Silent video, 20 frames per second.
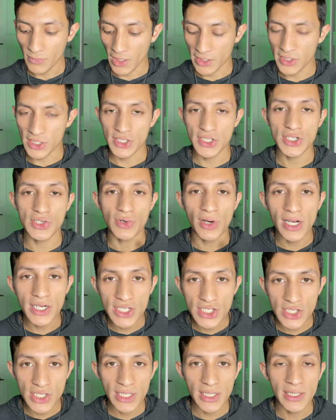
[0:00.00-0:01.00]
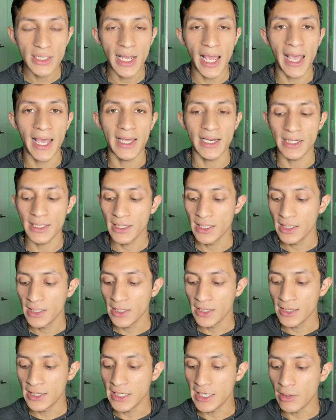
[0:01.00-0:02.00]
destruction and
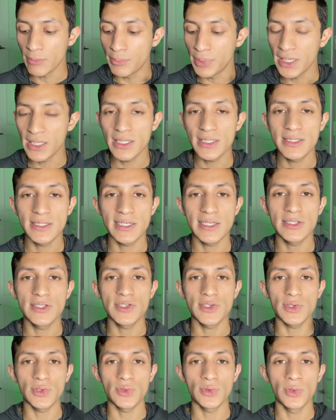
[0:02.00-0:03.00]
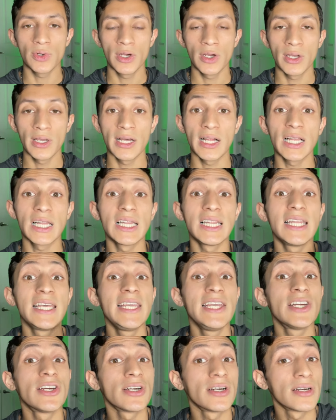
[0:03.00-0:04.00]
the ability to
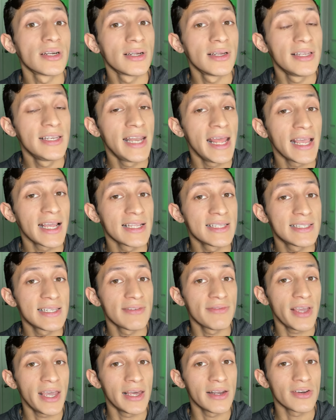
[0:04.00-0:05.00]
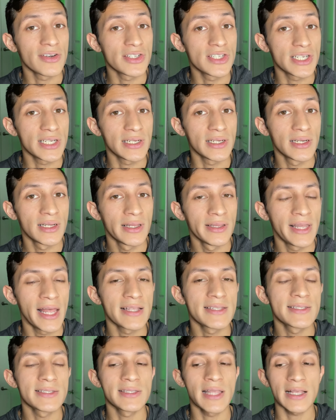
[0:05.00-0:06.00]
clear negative energy
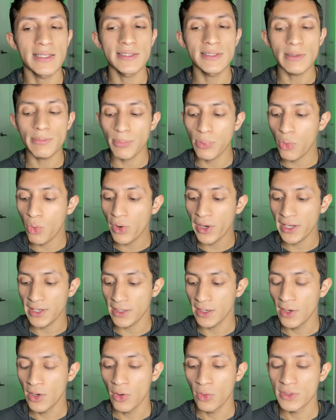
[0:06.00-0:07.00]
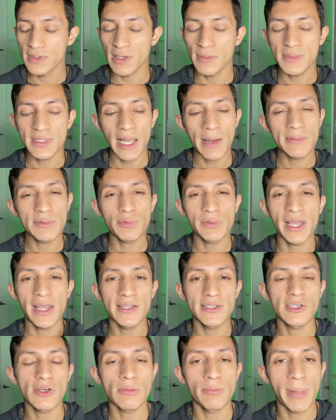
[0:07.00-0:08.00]
that's that's the point Sometimes we
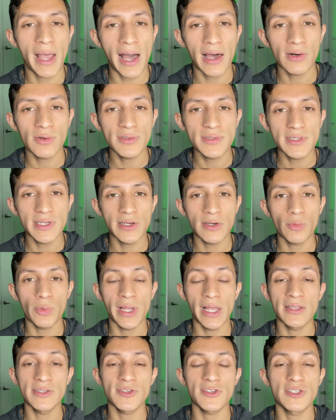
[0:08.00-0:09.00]
enter battles here, we enter